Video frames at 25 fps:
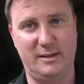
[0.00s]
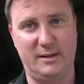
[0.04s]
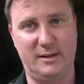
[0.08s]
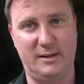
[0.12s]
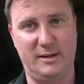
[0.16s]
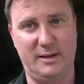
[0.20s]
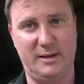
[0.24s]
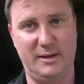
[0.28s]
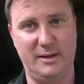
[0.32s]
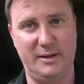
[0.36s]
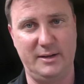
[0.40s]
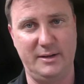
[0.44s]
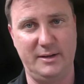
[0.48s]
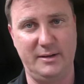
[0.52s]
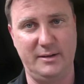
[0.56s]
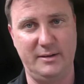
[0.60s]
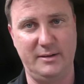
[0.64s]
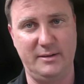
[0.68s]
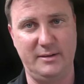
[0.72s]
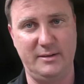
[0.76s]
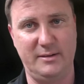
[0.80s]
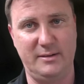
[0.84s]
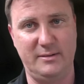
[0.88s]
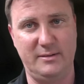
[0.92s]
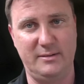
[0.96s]

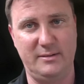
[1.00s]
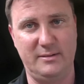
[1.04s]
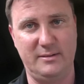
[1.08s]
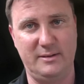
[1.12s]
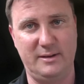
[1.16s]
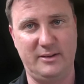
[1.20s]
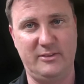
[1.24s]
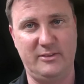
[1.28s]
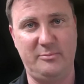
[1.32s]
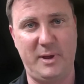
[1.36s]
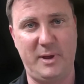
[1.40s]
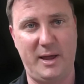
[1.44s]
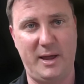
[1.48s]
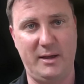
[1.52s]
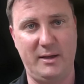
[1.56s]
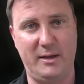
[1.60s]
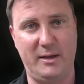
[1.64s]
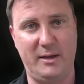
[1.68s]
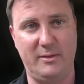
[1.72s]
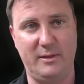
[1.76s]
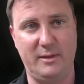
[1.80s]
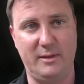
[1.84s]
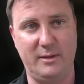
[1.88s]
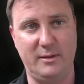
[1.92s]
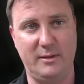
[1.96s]
on
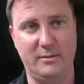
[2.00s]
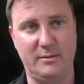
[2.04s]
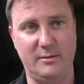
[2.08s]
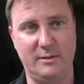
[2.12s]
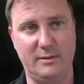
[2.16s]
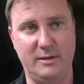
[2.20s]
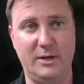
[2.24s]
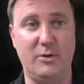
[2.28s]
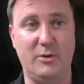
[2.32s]
expanding